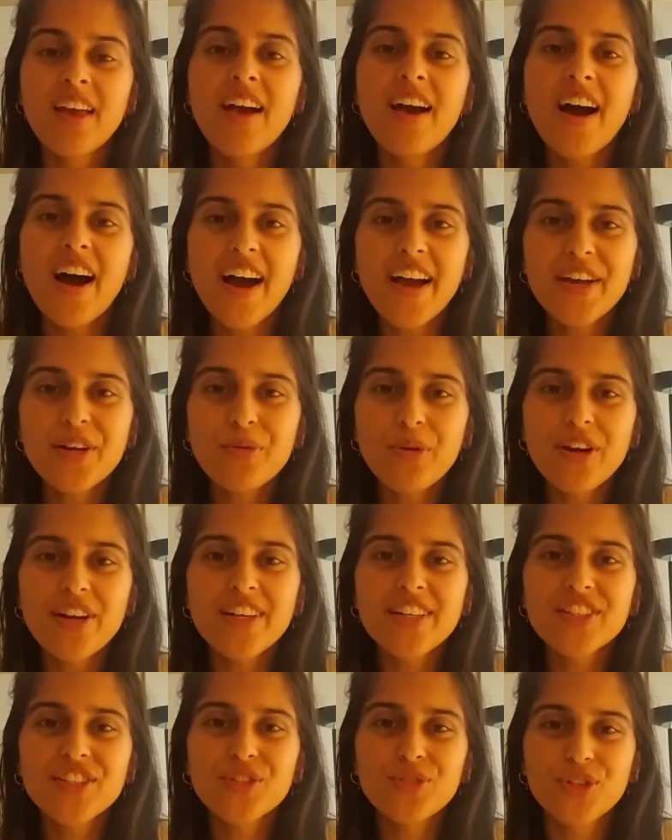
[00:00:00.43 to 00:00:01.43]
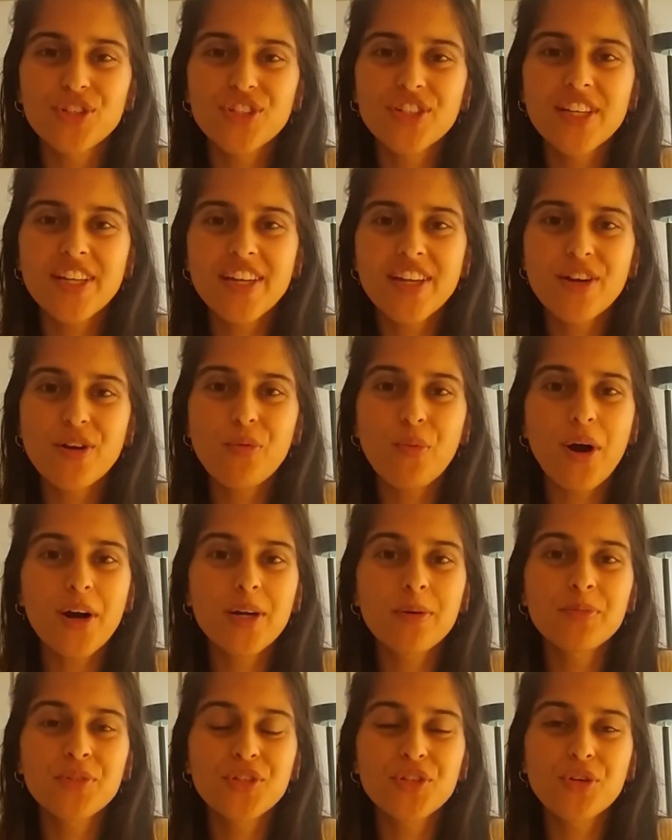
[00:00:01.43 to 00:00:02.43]
Hi Aquarius, Trishna here.
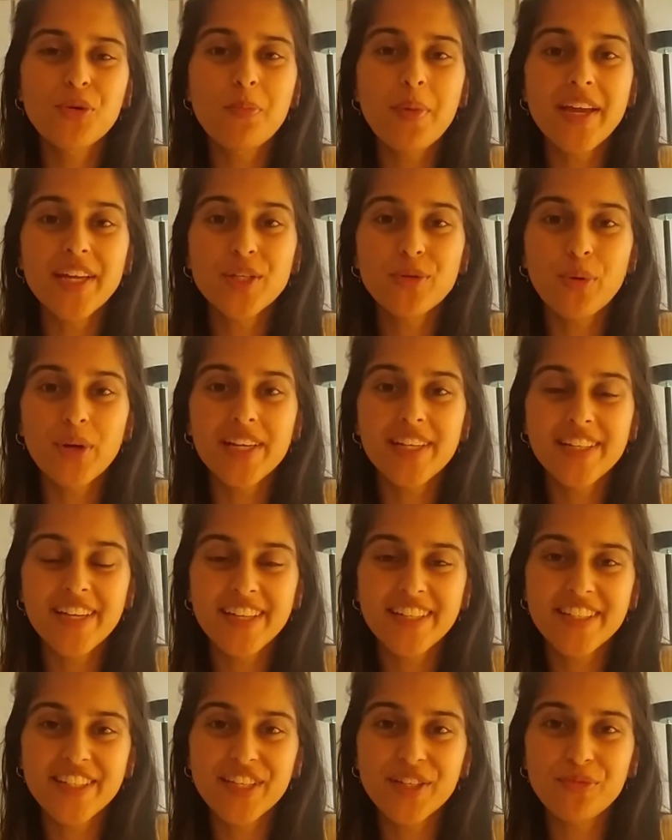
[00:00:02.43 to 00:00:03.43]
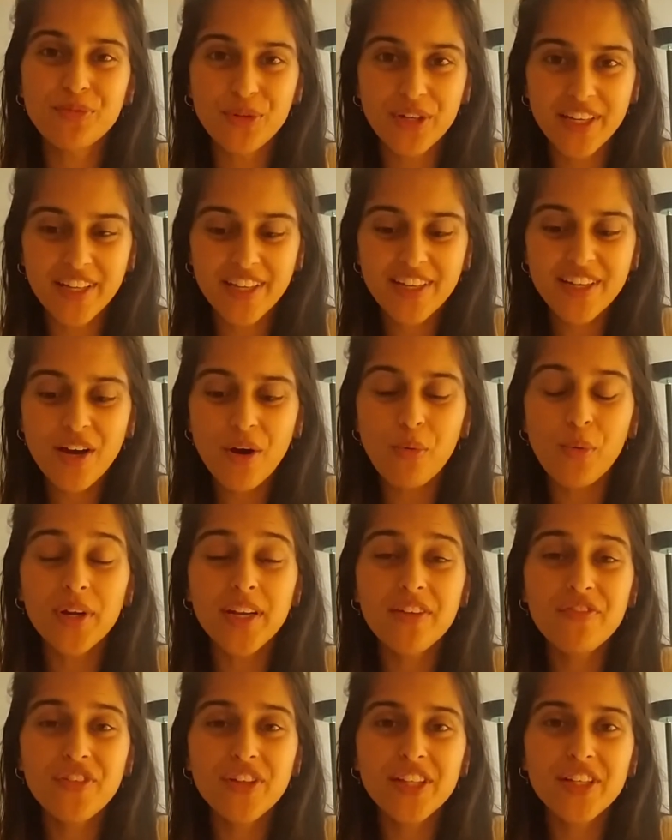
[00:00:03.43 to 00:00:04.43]
Welcome to your May 2019 reading. What
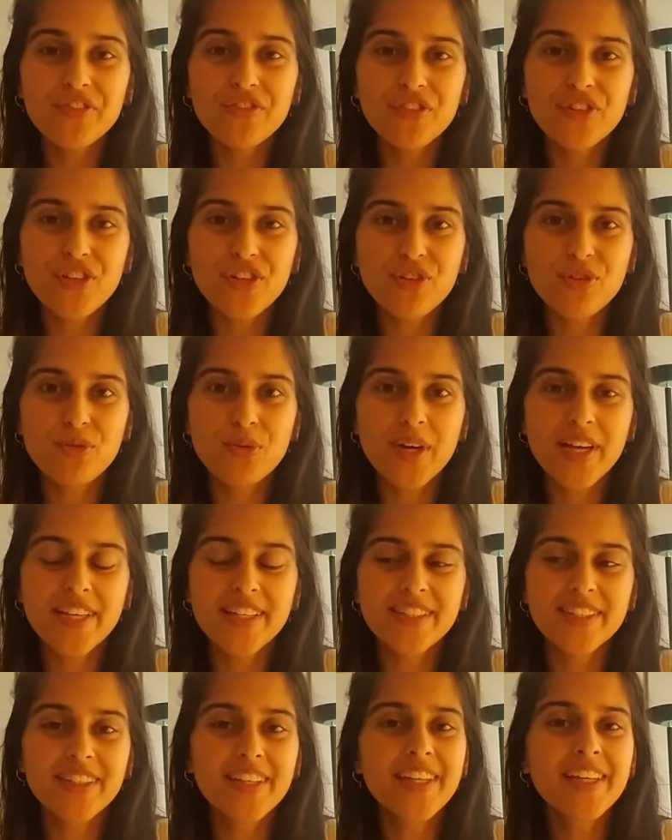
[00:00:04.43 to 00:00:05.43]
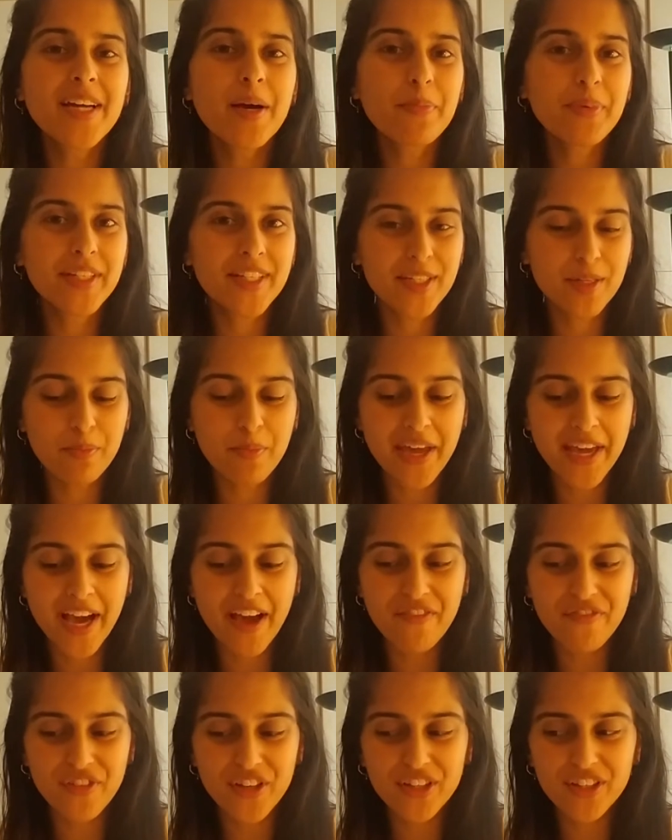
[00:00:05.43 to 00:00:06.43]
I'm feeling for you is leading up into May, I
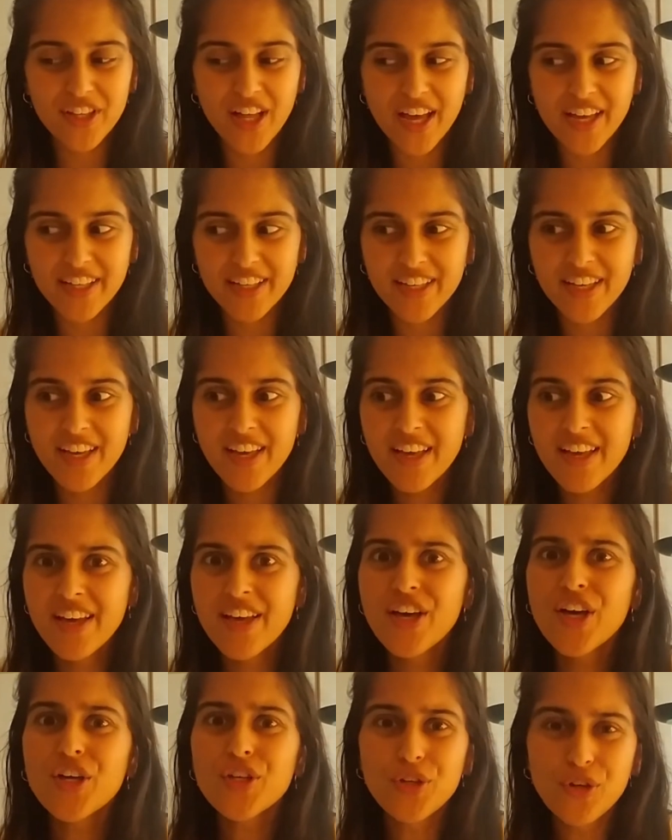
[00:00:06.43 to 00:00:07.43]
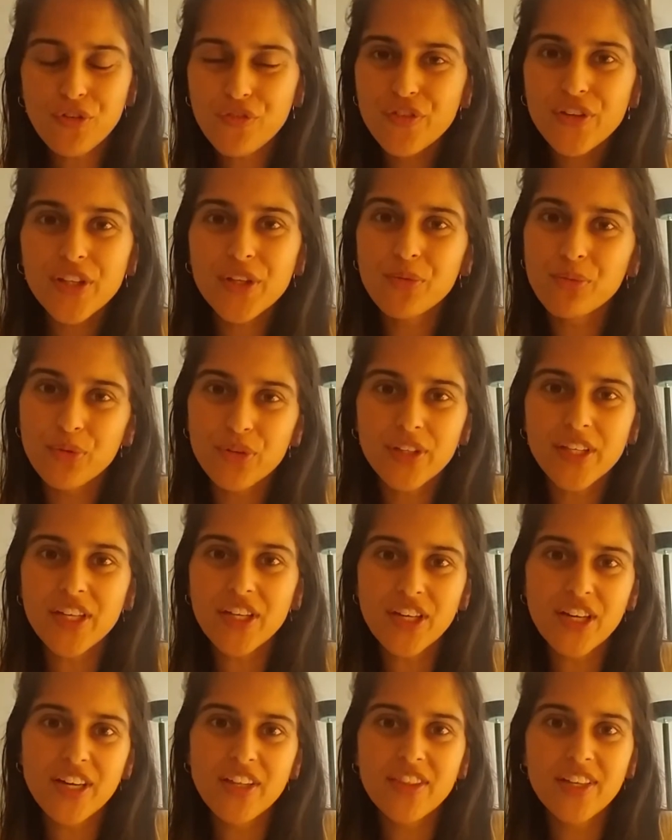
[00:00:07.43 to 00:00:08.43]
feel like you're feeling really
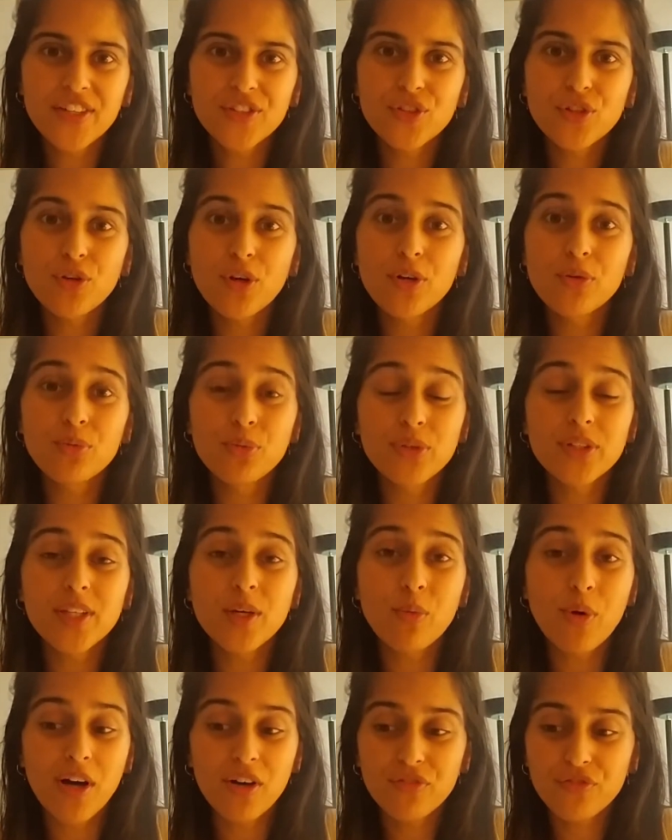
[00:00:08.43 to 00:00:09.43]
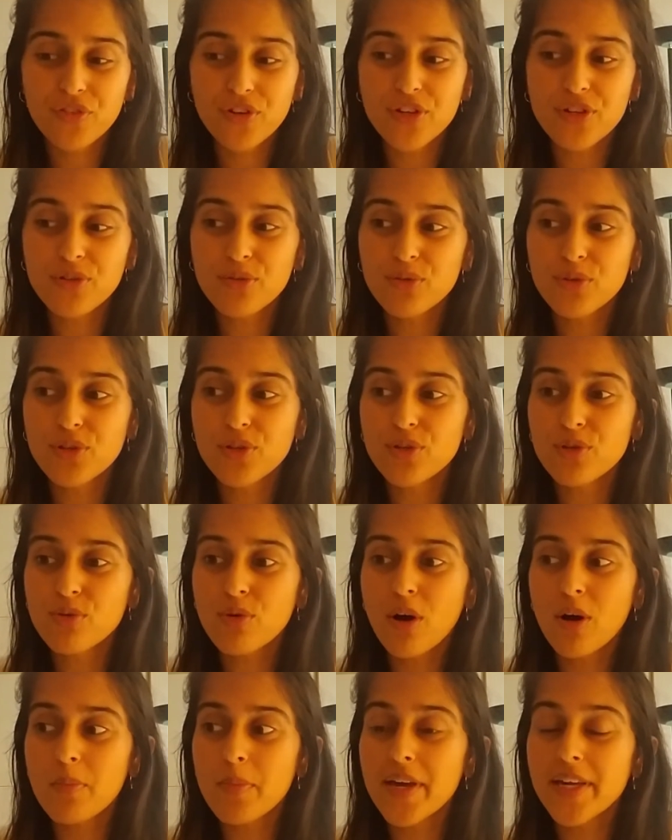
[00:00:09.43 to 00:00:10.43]
good. Things are going really well for you. You
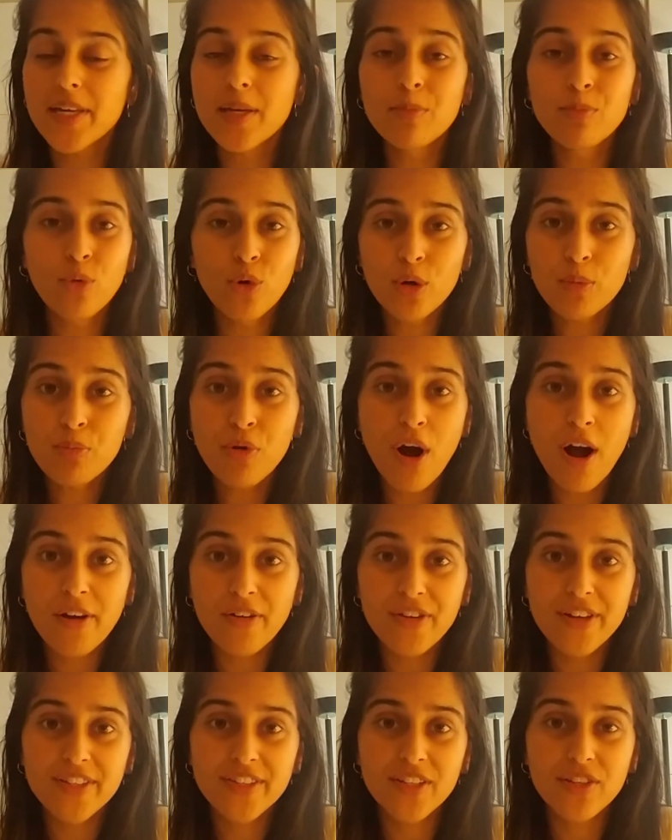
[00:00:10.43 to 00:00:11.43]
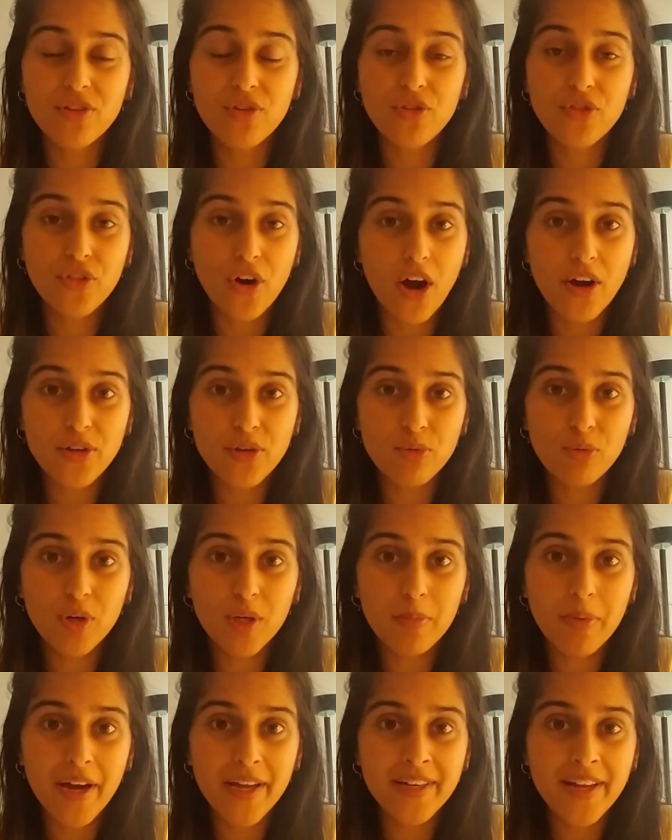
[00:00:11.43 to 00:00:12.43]
are making more progress than you thought you
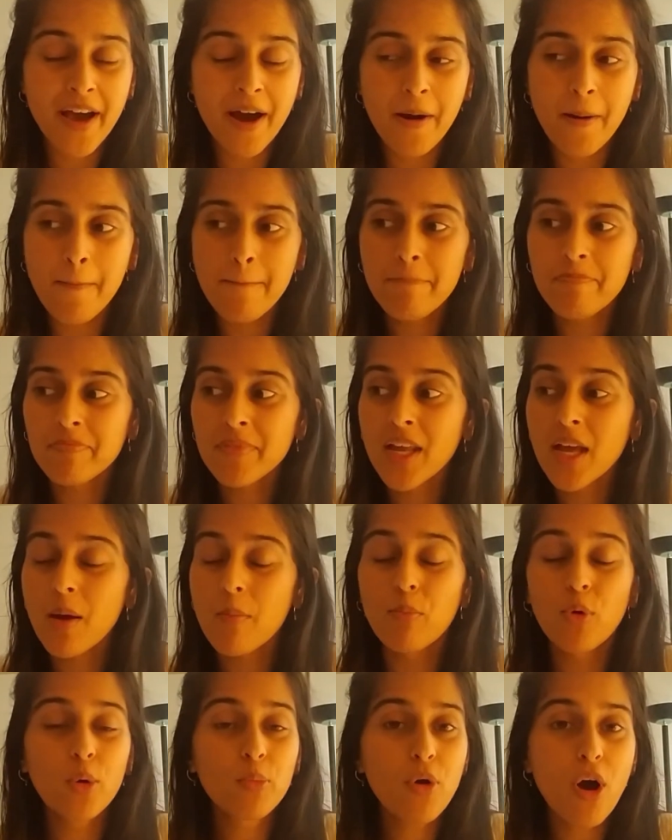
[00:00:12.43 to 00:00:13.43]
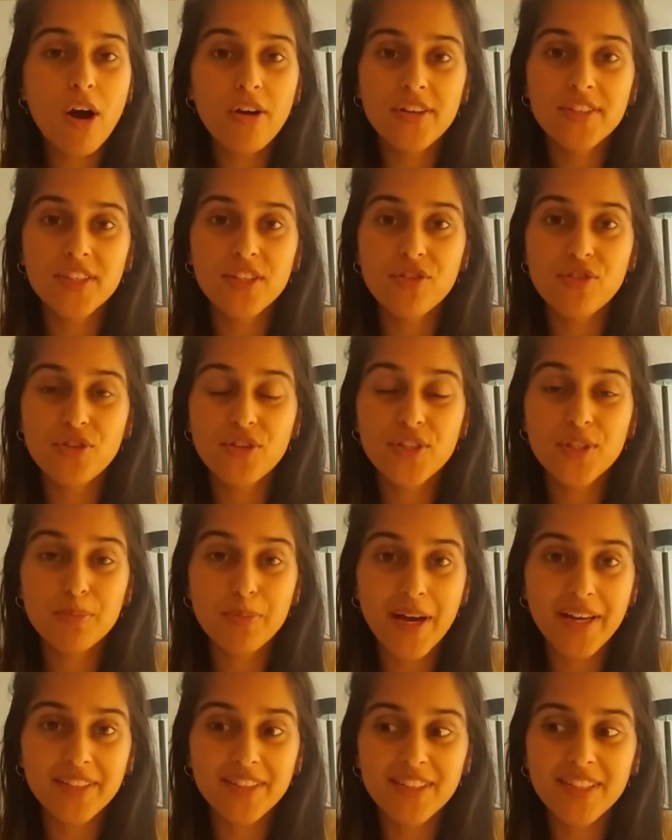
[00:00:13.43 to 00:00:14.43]
would by now, more progress than you
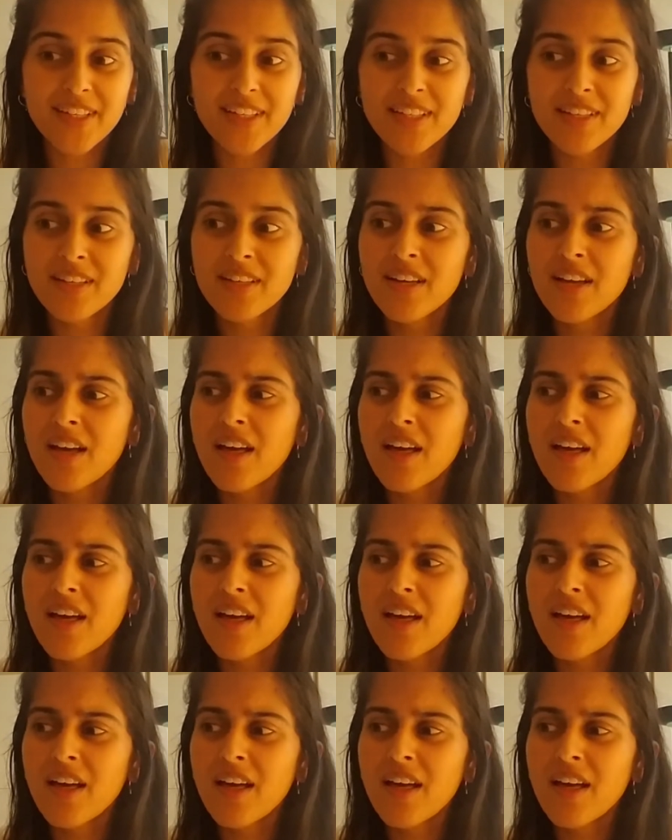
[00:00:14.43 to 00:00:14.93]
expected.